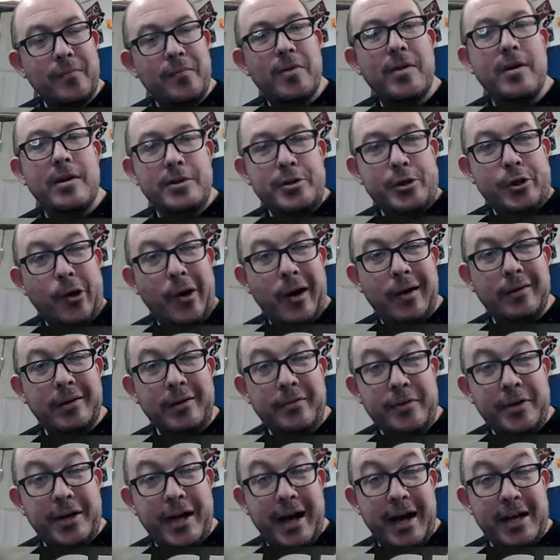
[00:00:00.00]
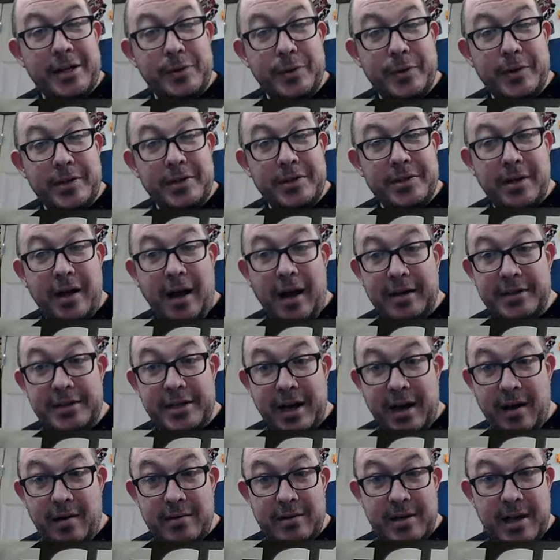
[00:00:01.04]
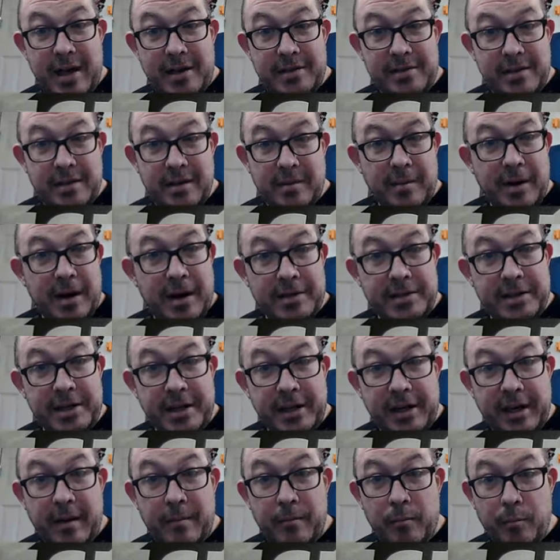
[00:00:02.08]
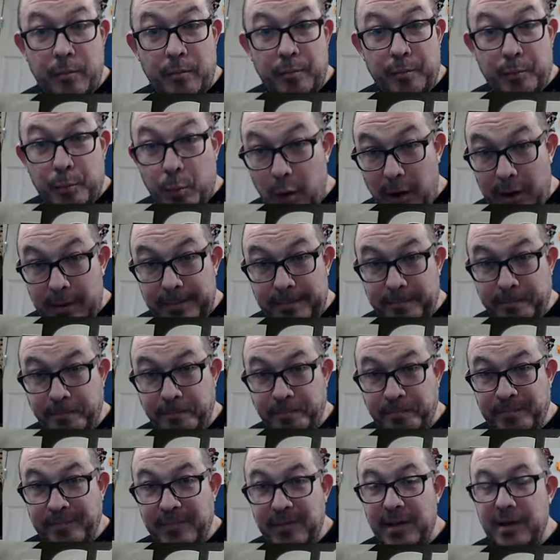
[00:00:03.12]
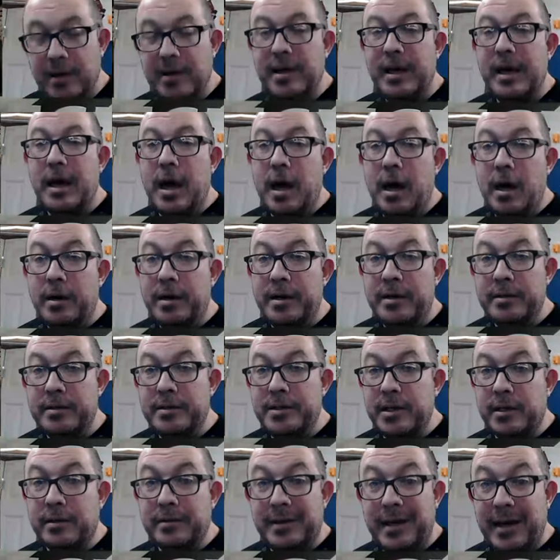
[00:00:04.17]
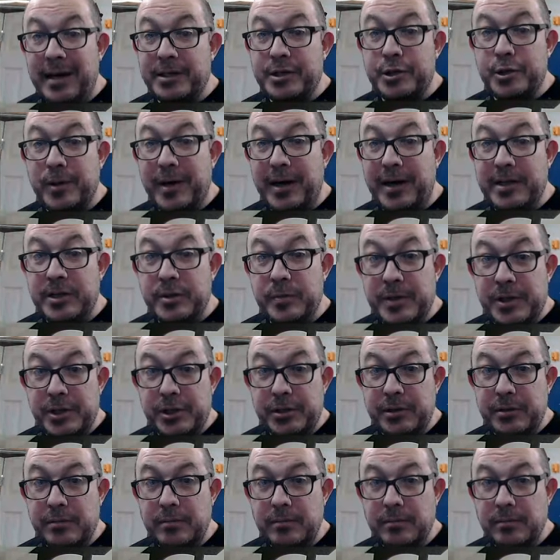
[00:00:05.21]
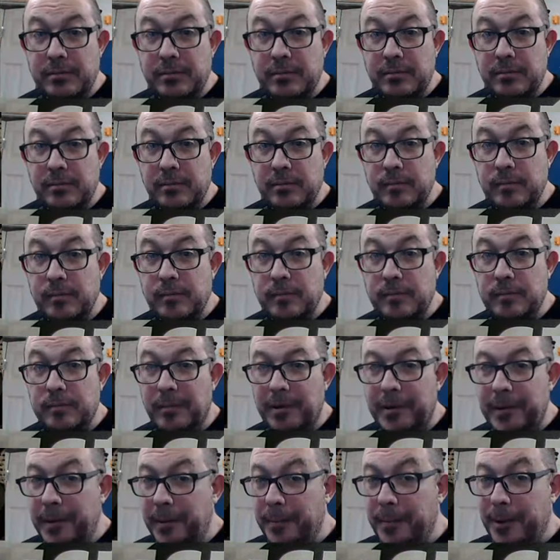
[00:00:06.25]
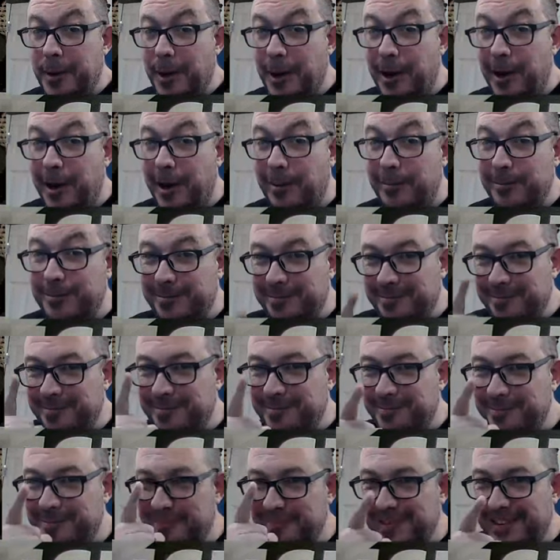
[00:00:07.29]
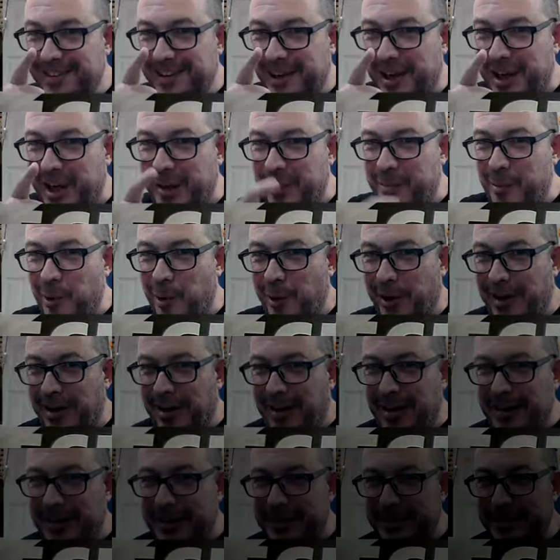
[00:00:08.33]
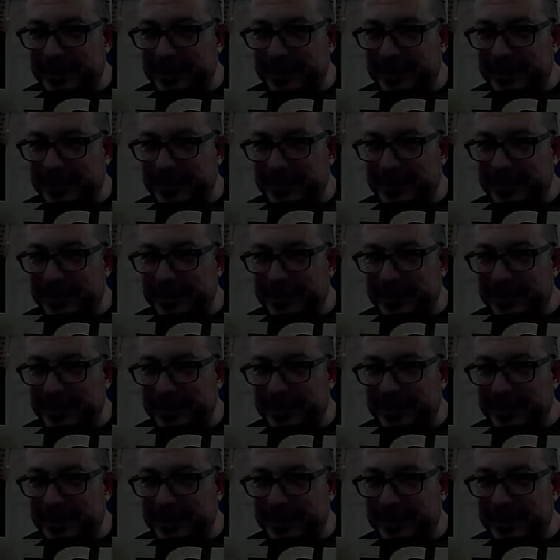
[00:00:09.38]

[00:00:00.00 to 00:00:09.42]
So I'll leave you guys with the stock sound test, the Monsgeek M1. And until next transmission, keep calm and keyboard on.